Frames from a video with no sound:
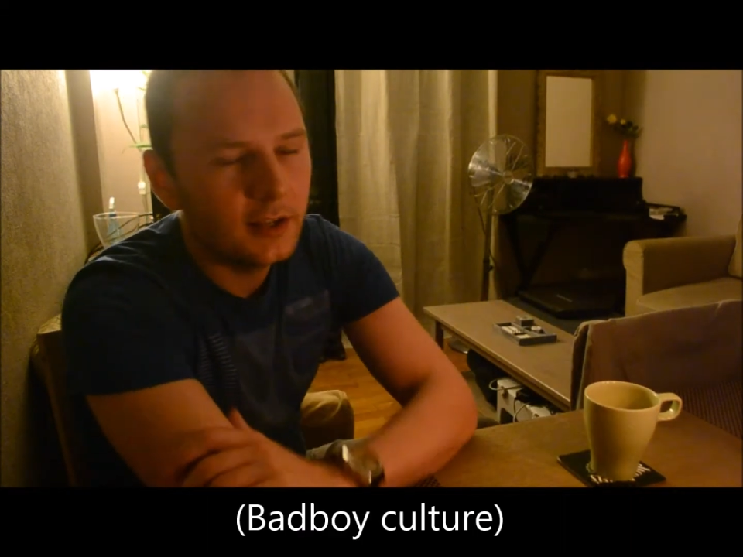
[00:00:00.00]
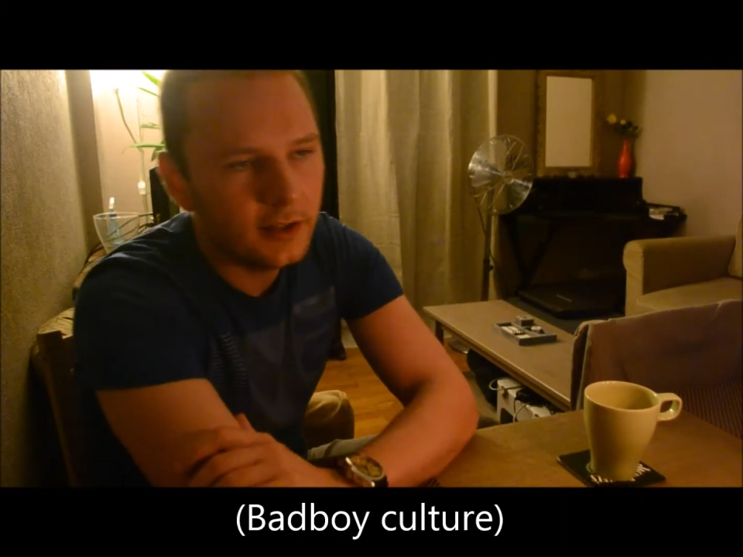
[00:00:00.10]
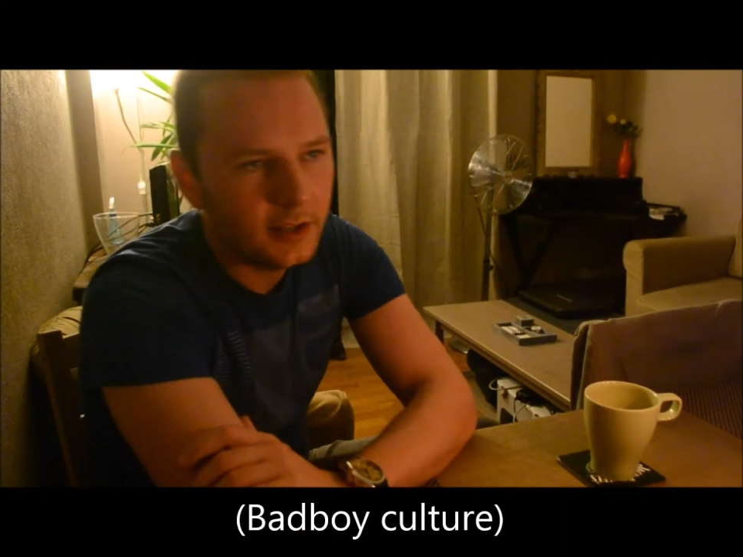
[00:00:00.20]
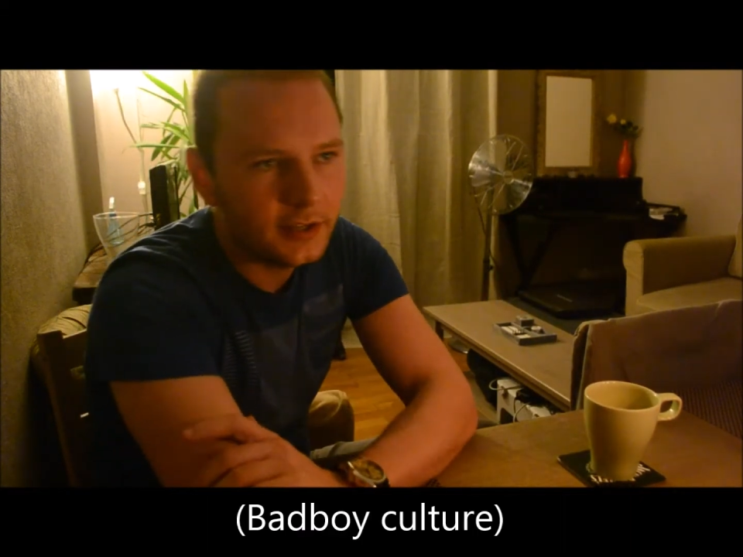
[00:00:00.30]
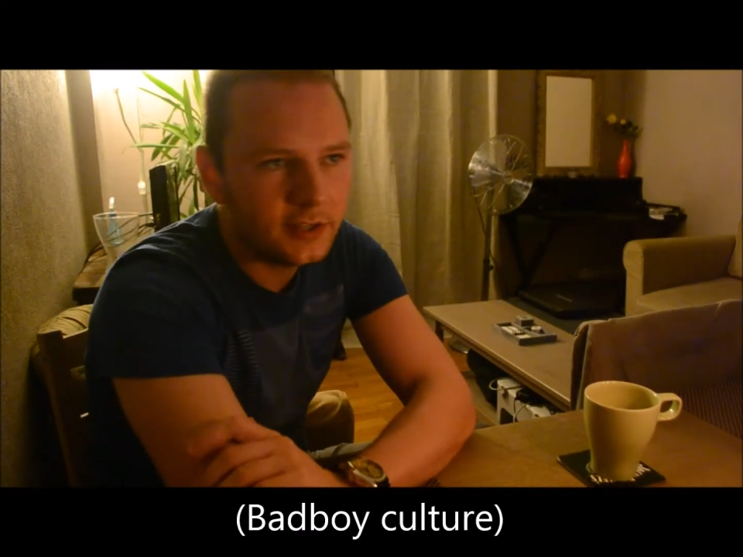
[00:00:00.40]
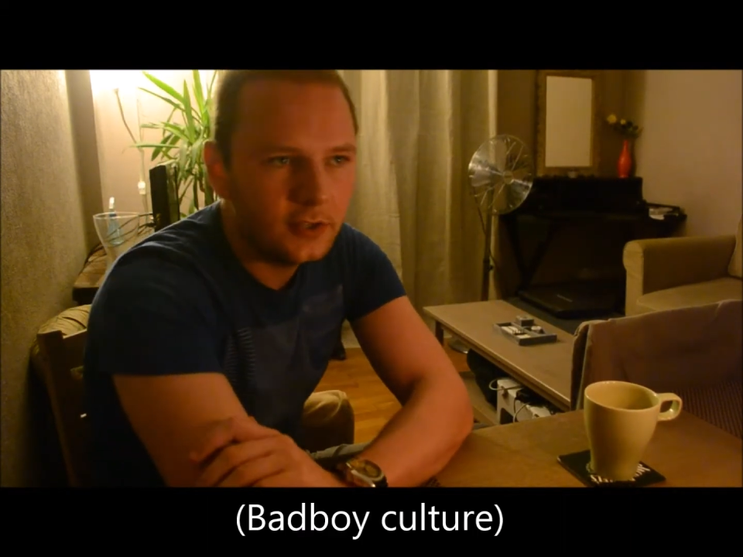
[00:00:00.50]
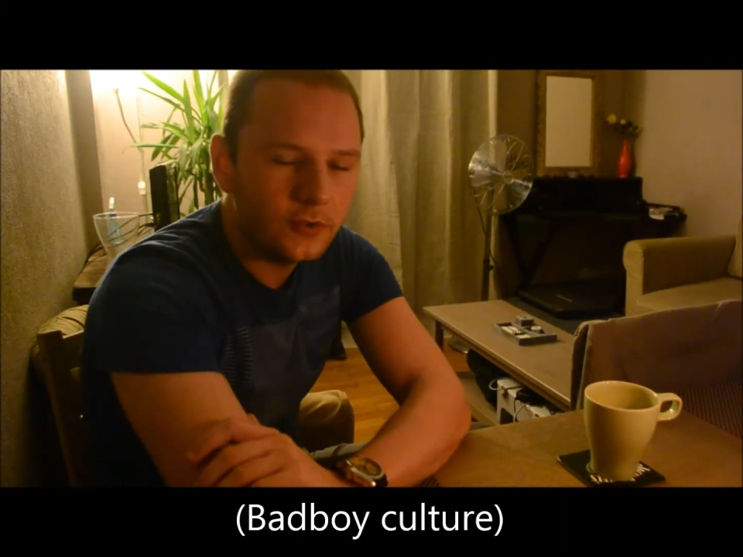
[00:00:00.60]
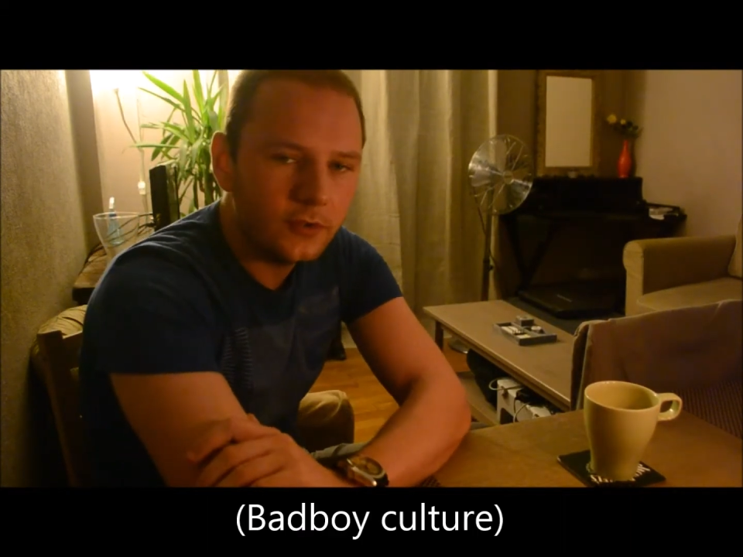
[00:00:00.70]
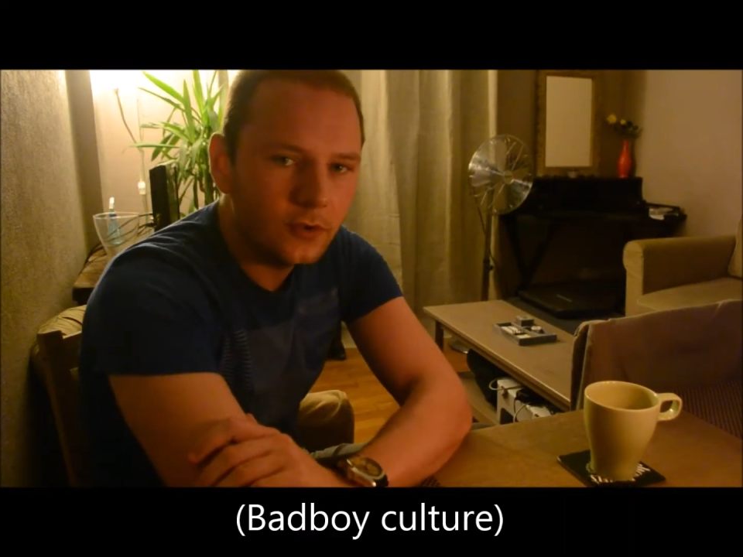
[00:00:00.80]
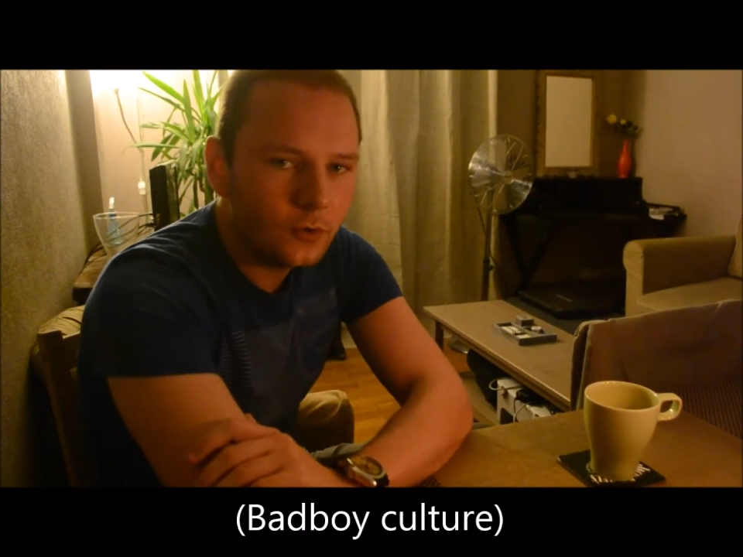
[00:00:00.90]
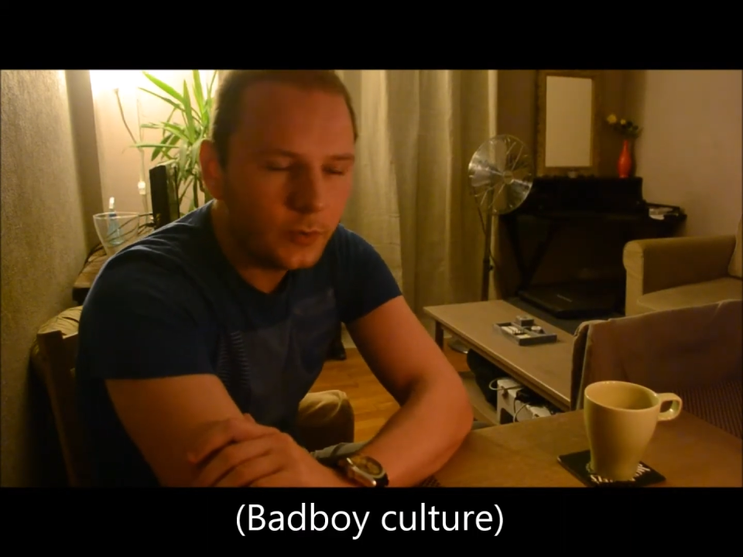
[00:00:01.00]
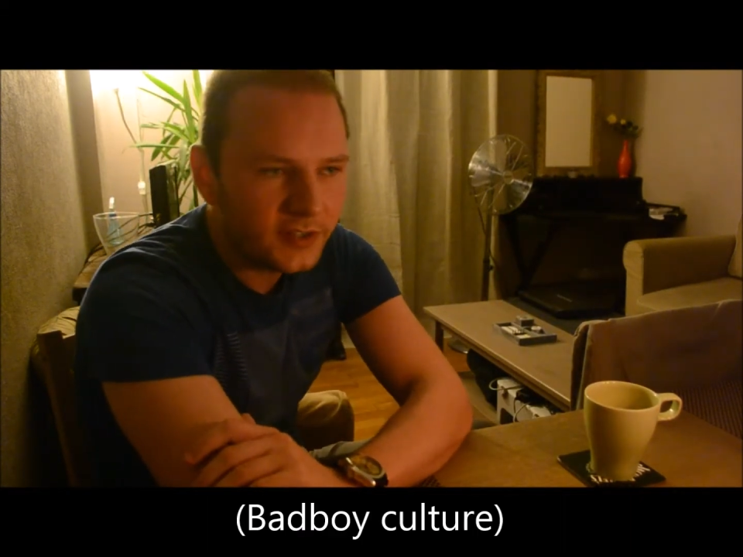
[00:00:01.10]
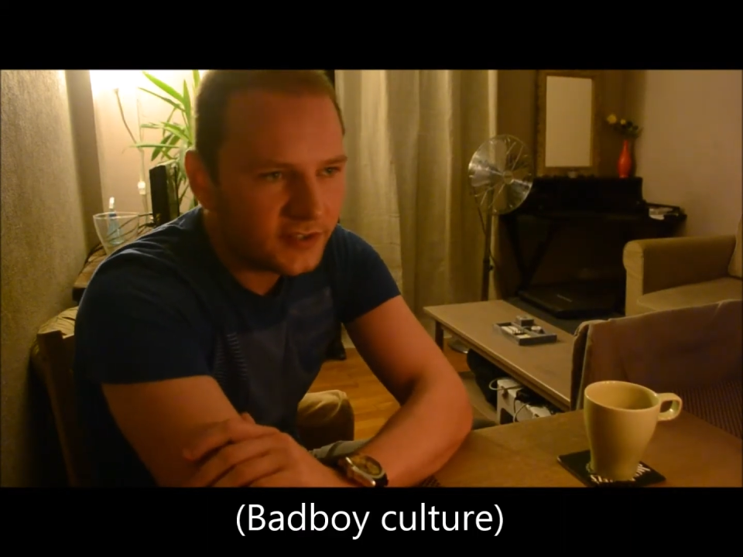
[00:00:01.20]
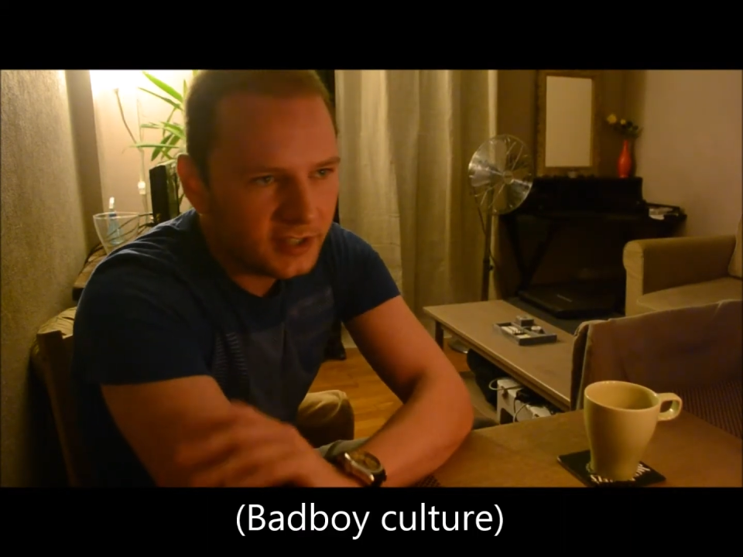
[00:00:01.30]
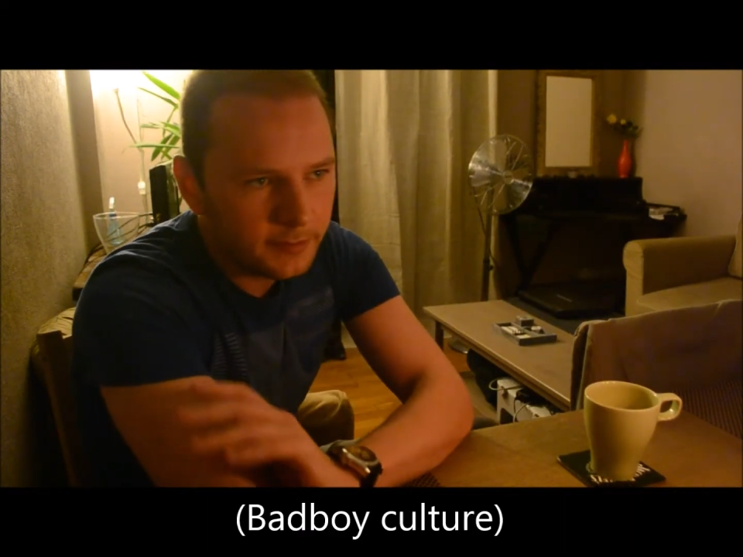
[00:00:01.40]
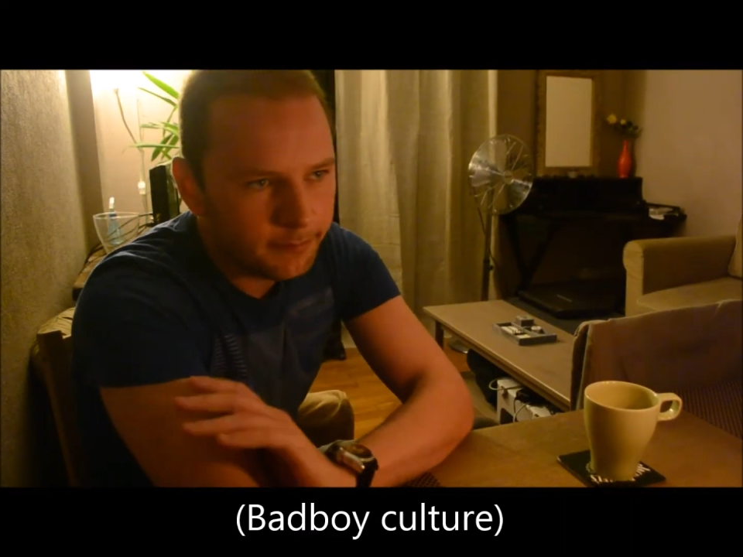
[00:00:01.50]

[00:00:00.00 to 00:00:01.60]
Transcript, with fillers: Like, you'll always see